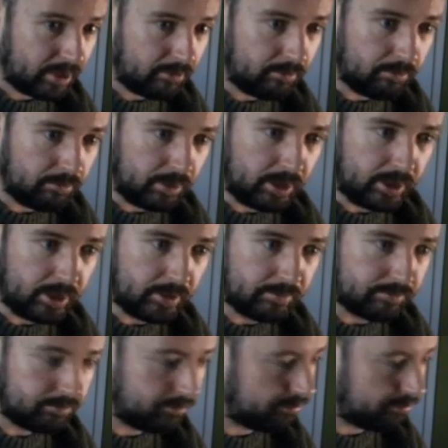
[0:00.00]
where
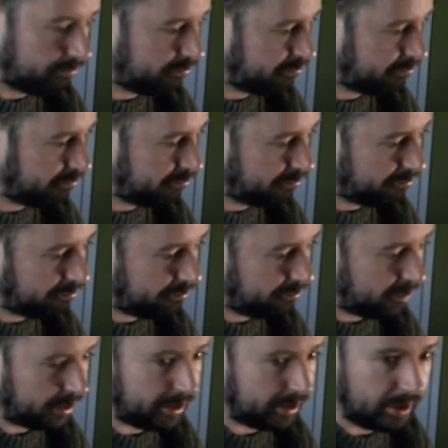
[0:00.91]

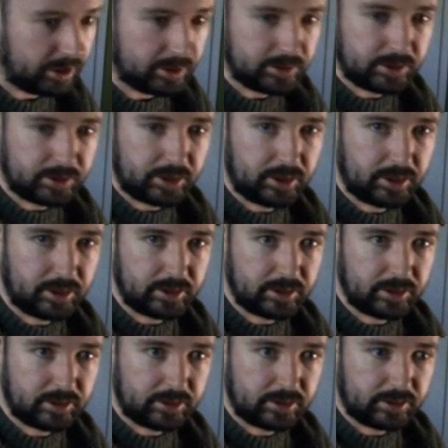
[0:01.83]
the cards turn
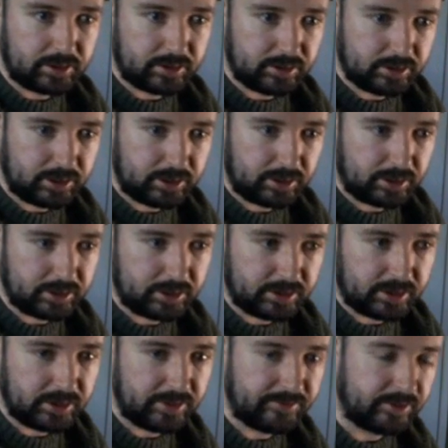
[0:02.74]

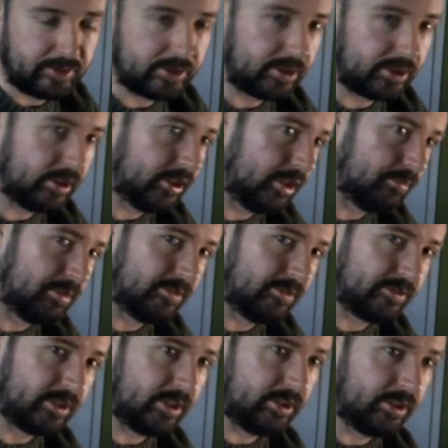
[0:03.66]
continuously for a certain number of
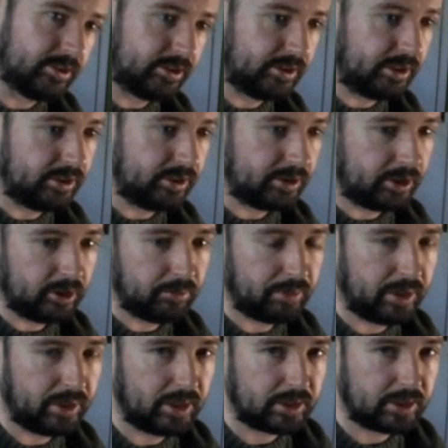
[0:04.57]
turns and then turn
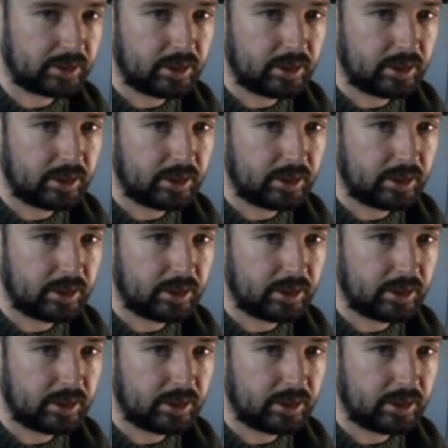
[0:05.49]
back.